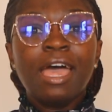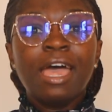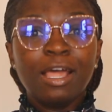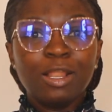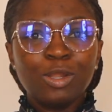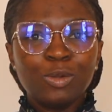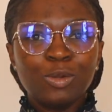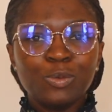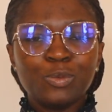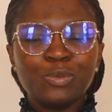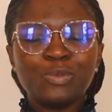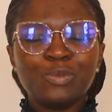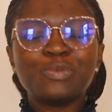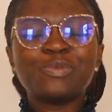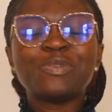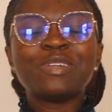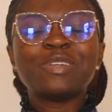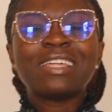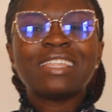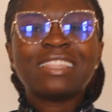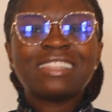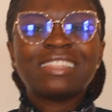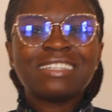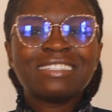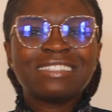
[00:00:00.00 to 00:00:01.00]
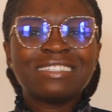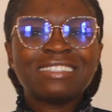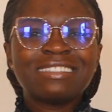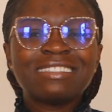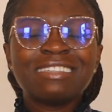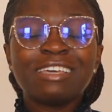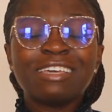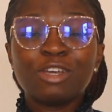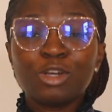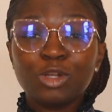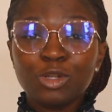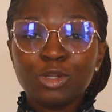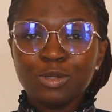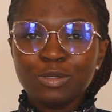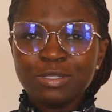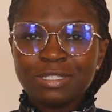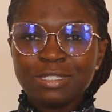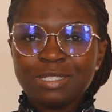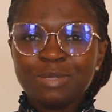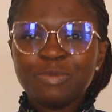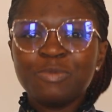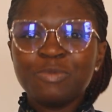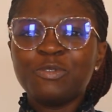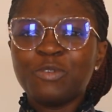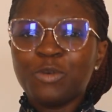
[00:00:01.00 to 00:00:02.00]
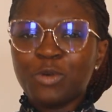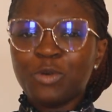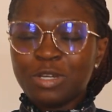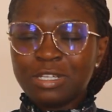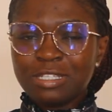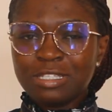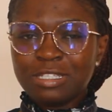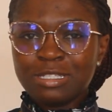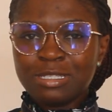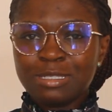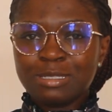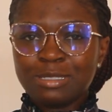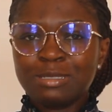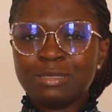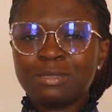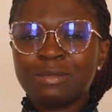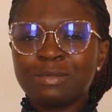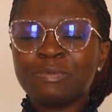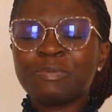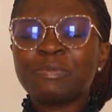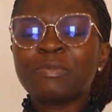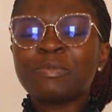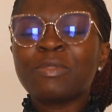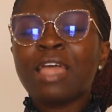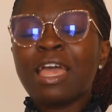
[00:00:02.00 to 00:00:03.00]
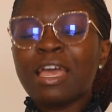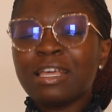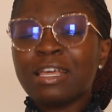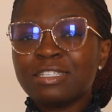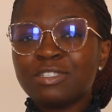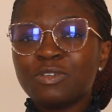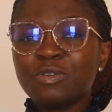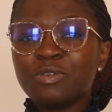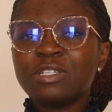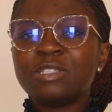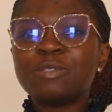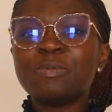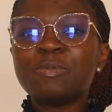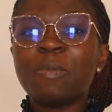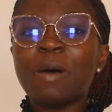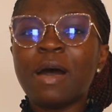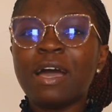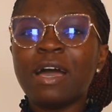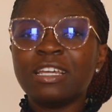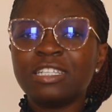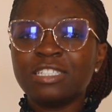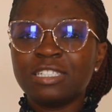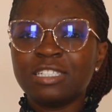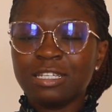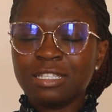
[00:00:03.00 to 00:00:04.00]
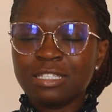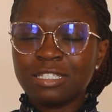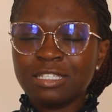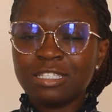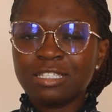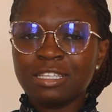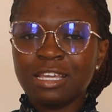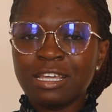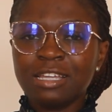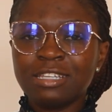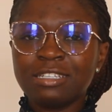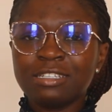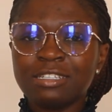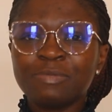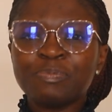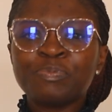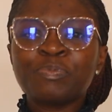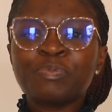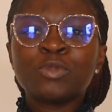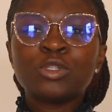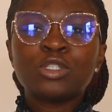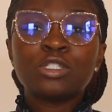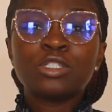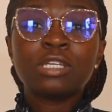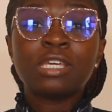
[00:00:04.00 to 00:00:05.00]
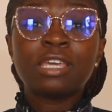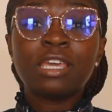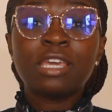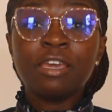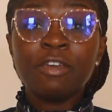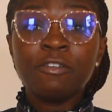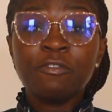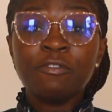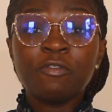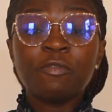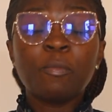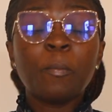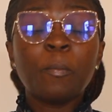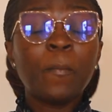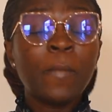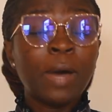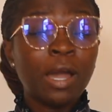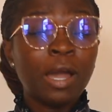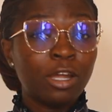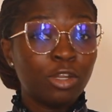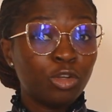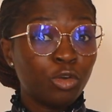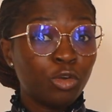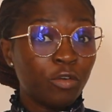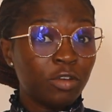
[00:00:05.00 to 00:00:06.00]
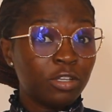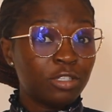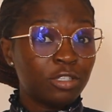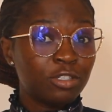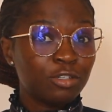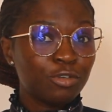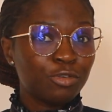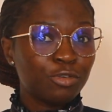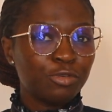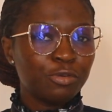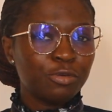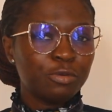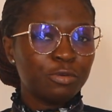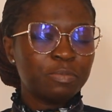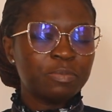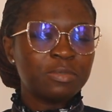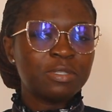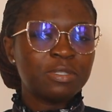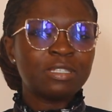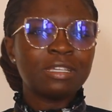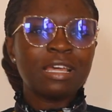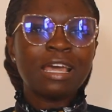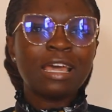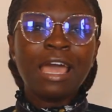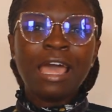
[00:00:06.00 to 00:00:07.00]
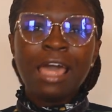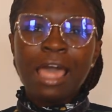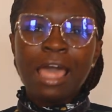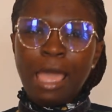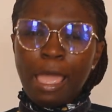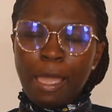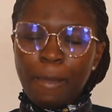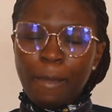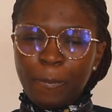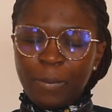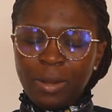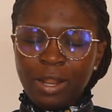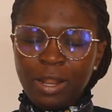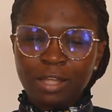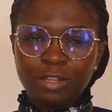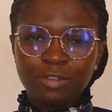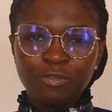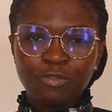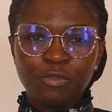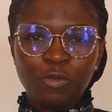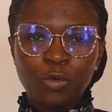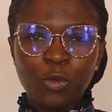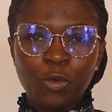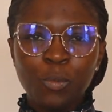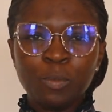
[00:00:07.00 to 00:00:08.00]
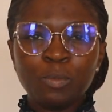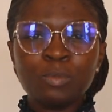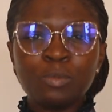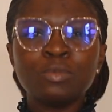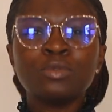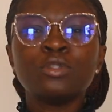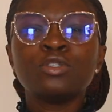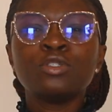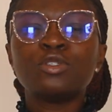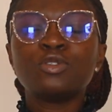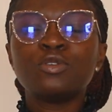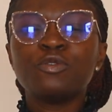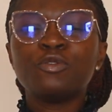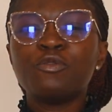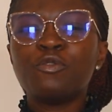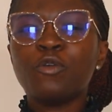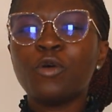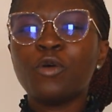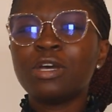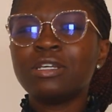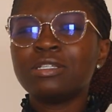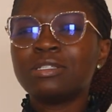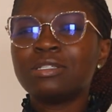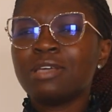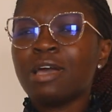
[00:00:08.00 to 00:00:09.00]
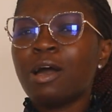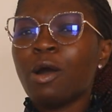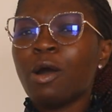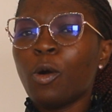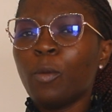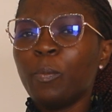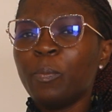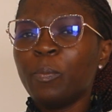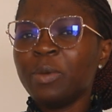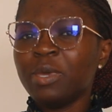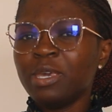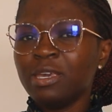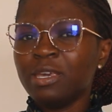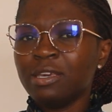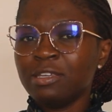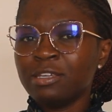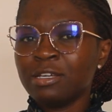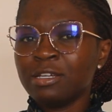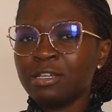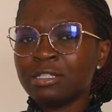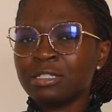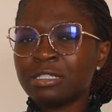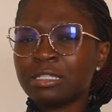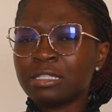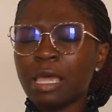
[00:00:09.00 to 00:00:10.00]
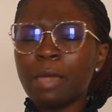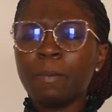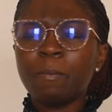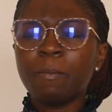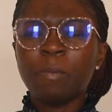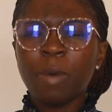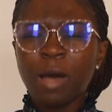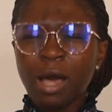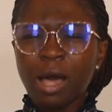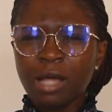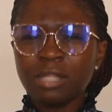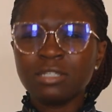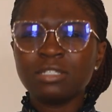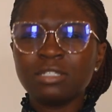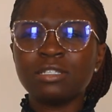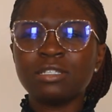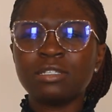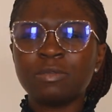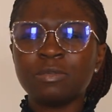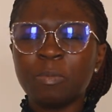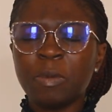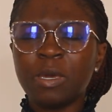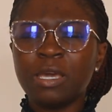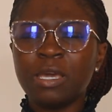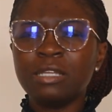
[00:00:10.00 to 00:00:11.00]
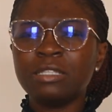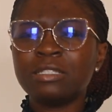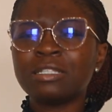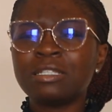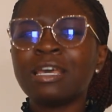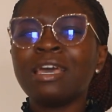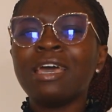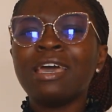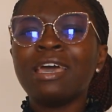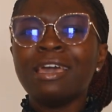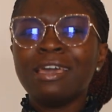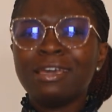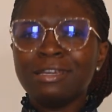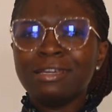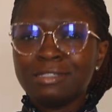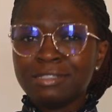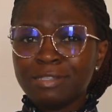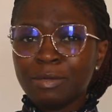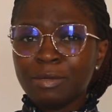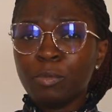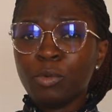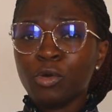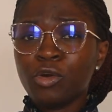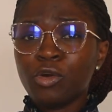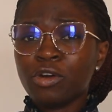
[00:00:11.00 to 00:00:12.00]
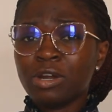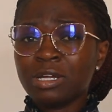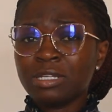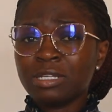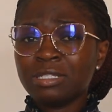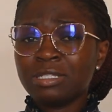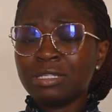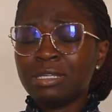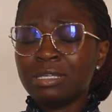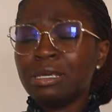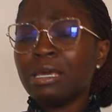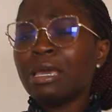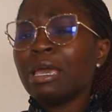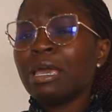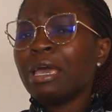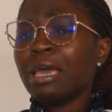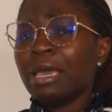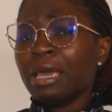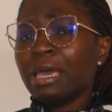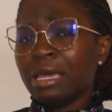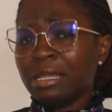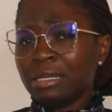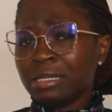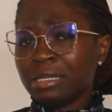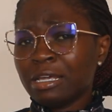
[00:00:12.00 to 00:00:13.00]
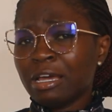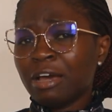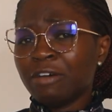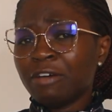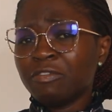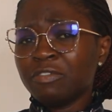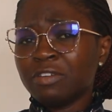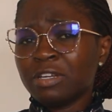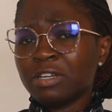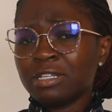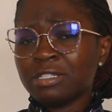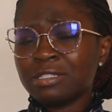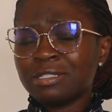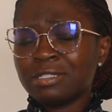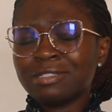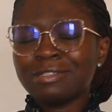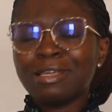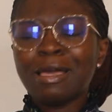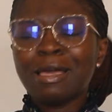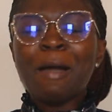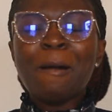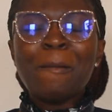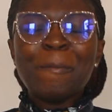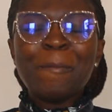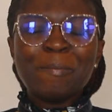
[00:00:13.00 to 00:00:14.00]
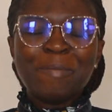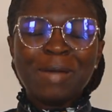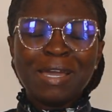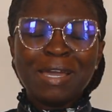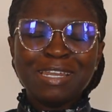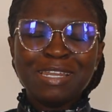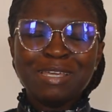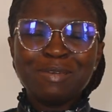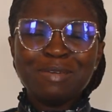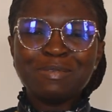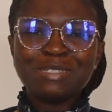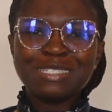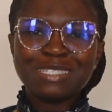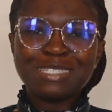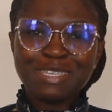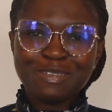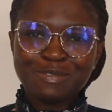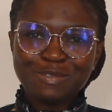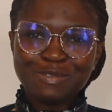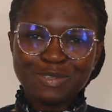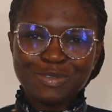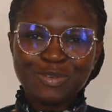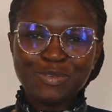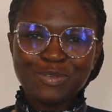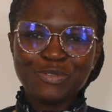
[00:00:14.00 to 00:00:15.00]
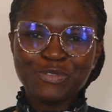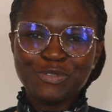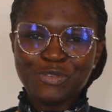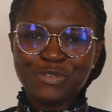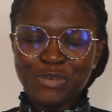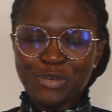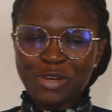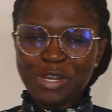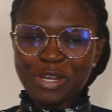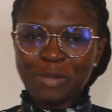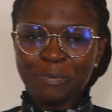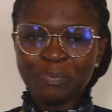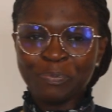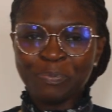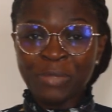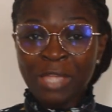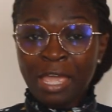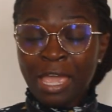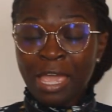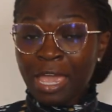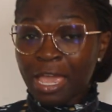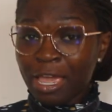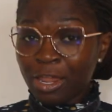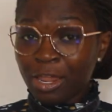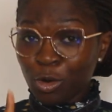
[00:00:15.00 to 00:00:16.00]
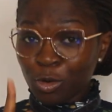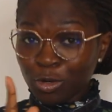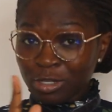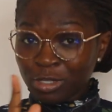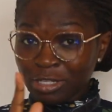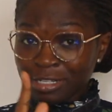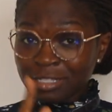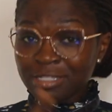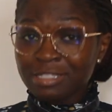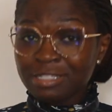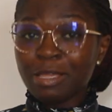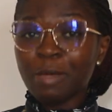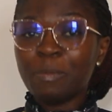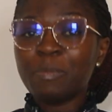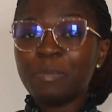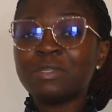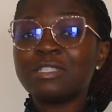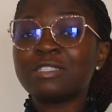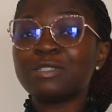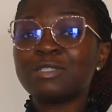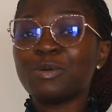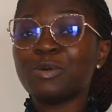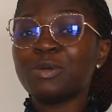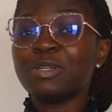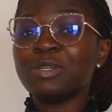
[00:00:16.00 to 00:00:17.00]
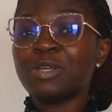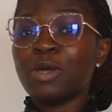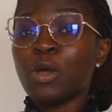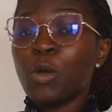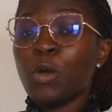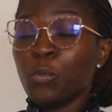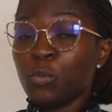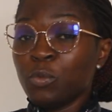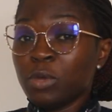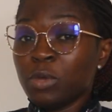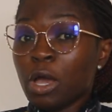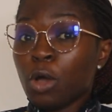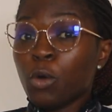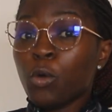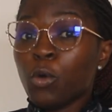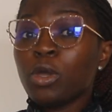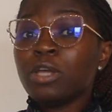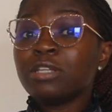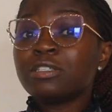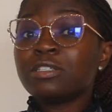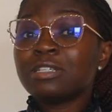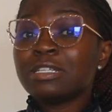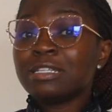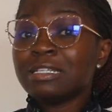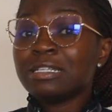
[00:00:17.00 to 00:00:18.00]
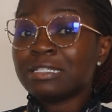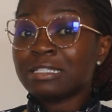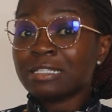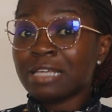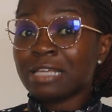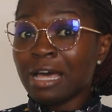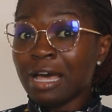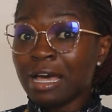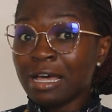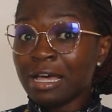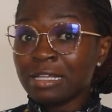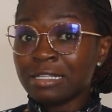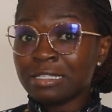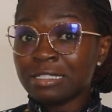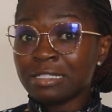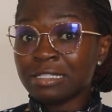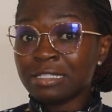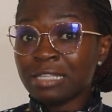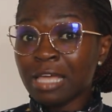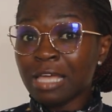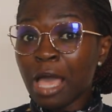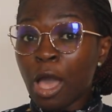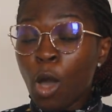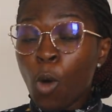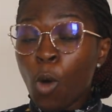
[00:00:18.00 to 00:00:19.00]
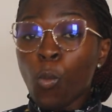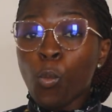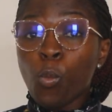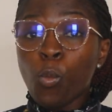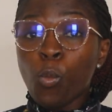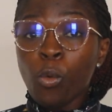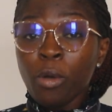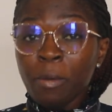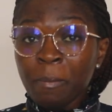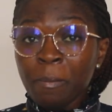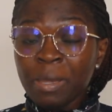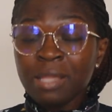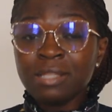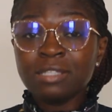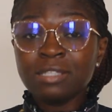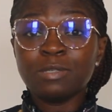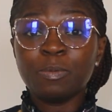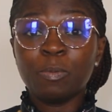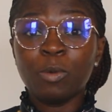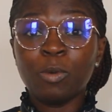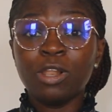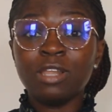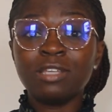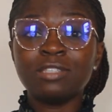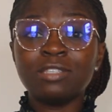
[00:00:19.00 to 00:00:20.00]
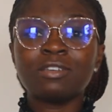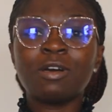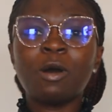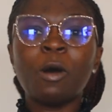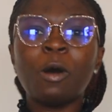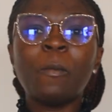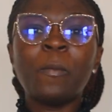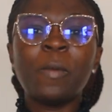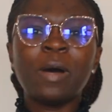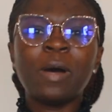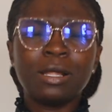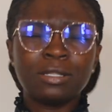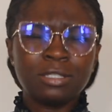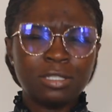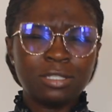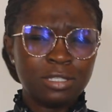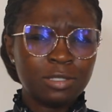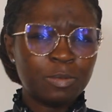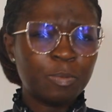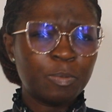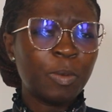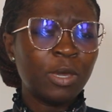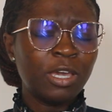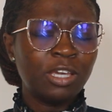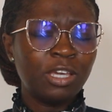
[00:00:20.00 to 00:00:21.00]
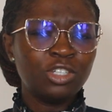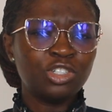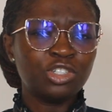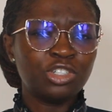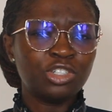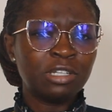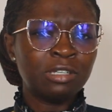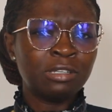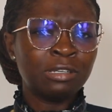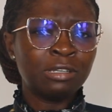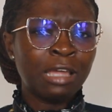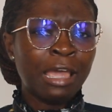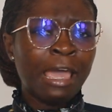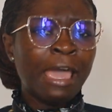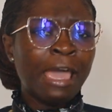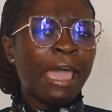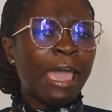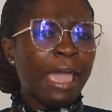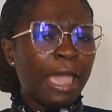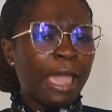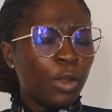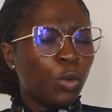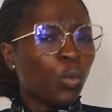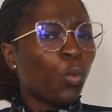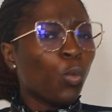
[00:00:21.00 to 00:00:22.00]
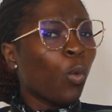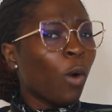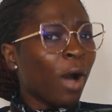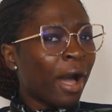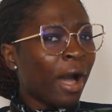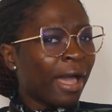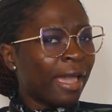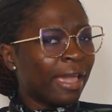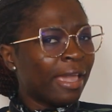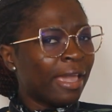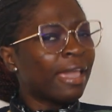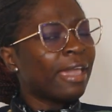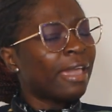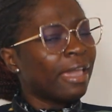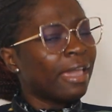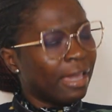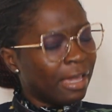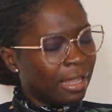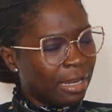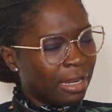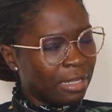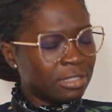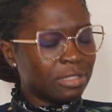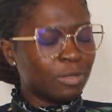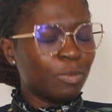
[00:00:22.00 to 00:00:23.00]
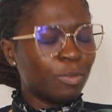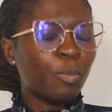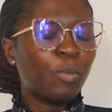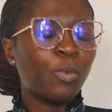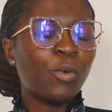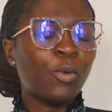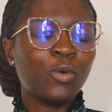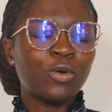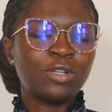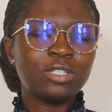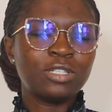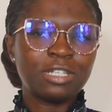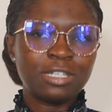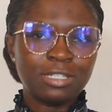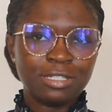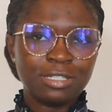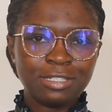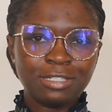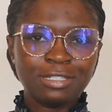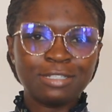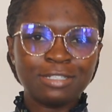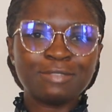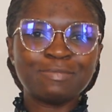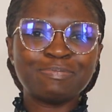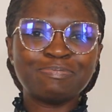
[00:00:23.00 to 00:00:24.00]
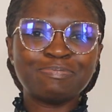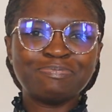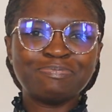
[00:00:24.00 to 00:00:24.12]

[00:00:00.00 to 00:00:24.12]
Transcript: Hello, this is Inclusive Voices, a series by GenCED to give minority groups a platform to voice their opinions and participate in democracy and governance. My name is Gifty Ofori, and on this episode, we are going to discuss women's political participation and why it is important.